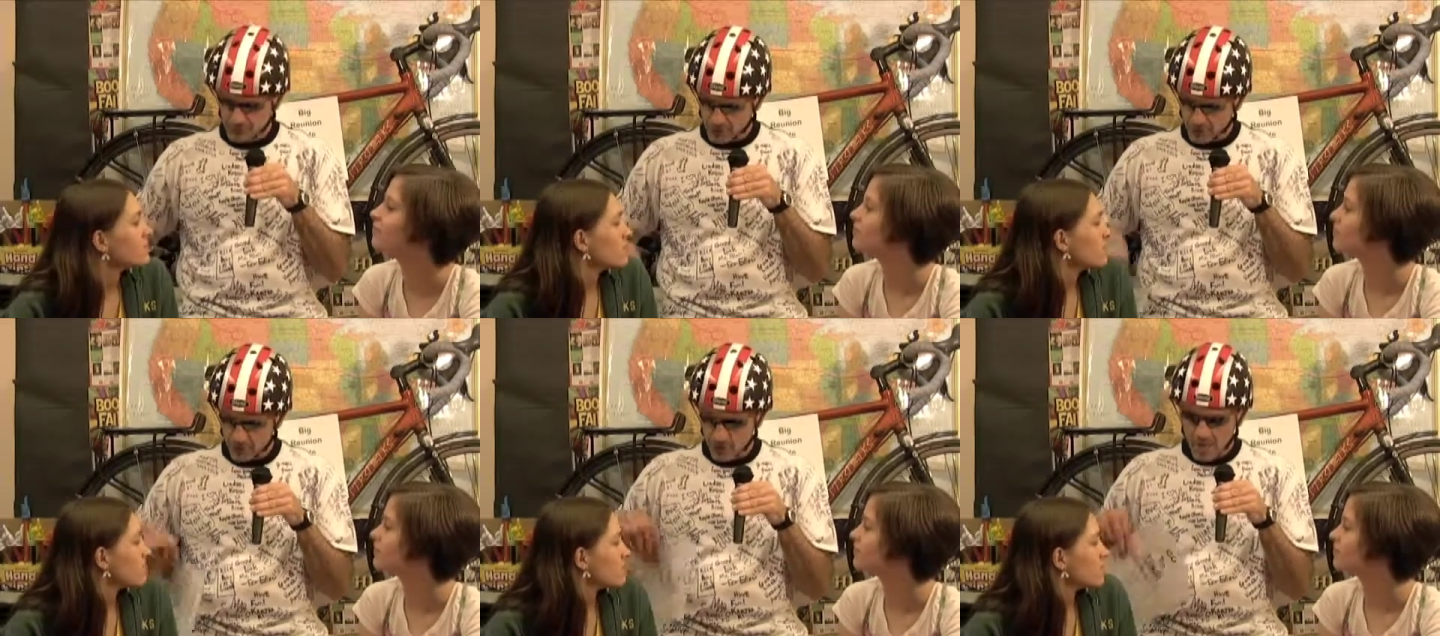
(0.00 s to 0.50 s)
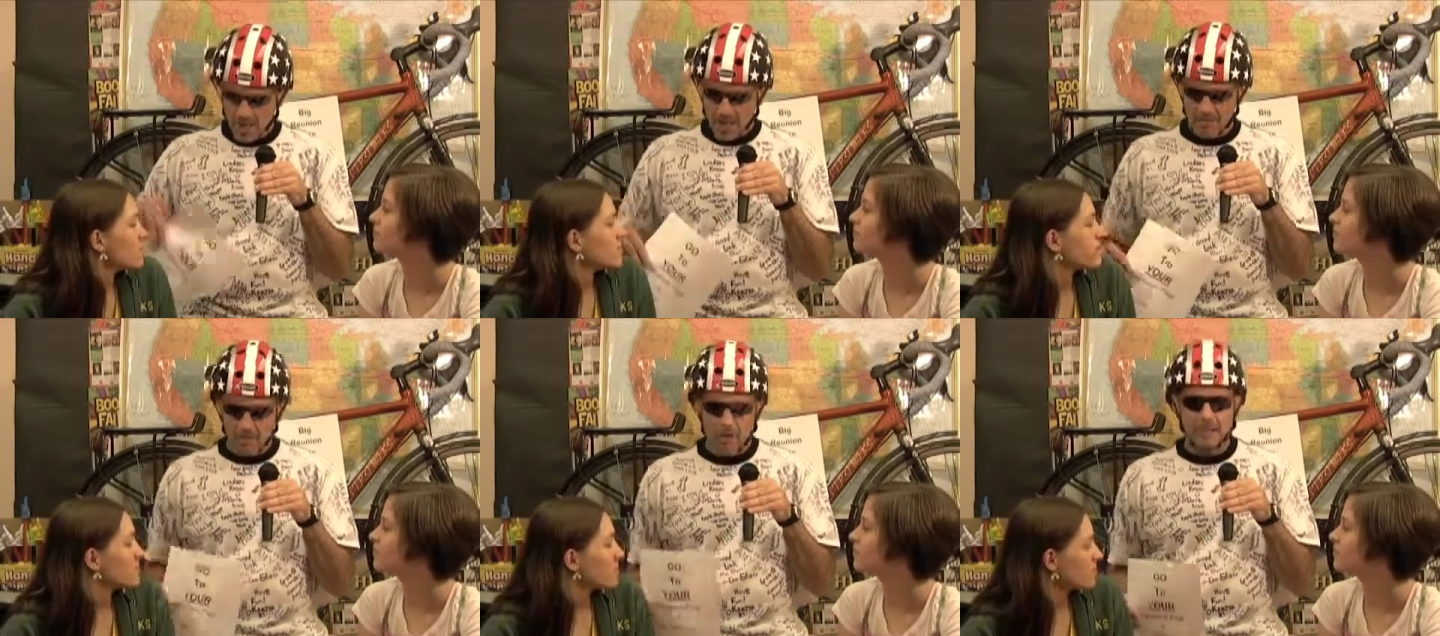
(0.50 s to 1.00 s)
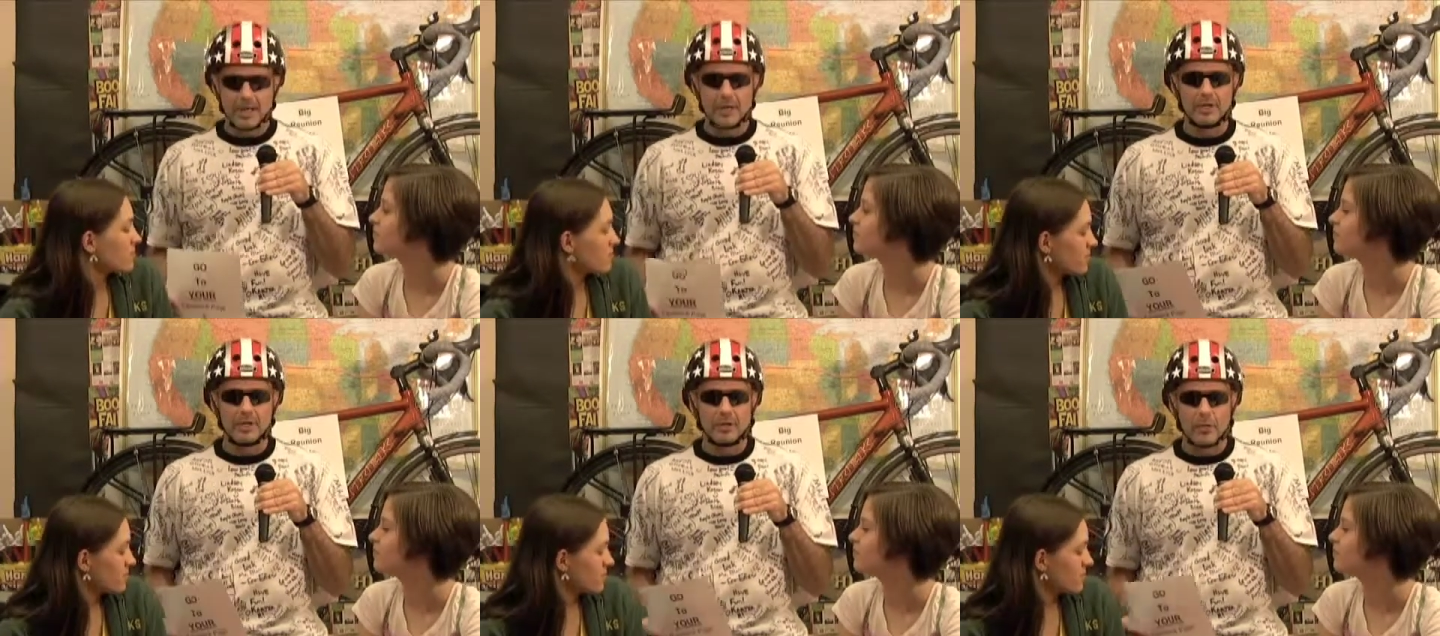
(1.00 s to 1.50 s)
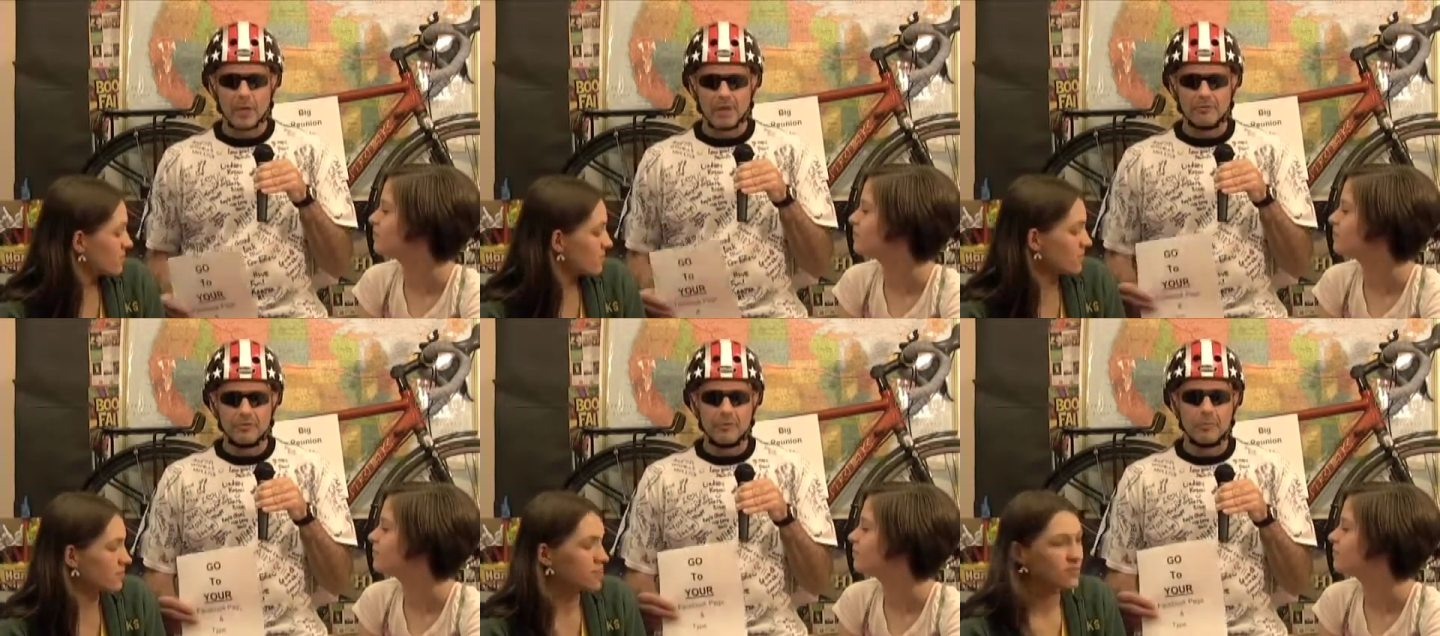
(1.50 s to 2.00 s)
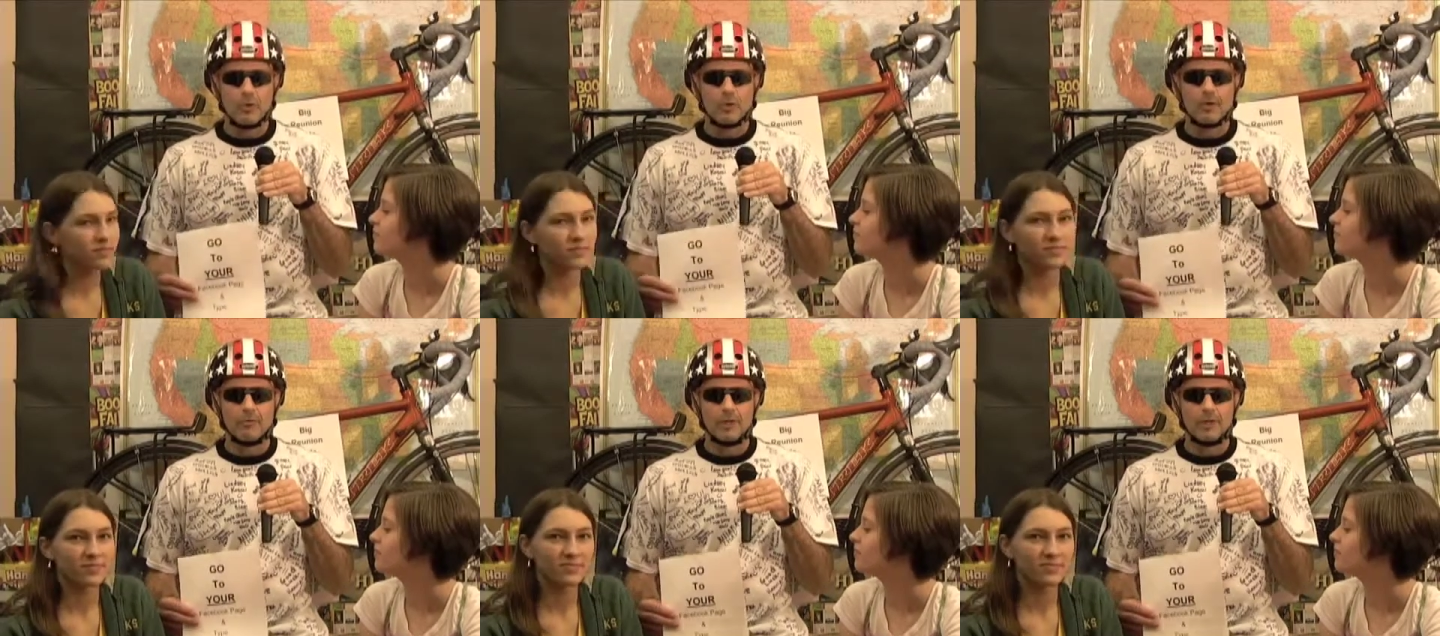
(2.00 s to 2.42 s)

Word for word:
Speaker 1: so I'm hoping I'll get quite a few more over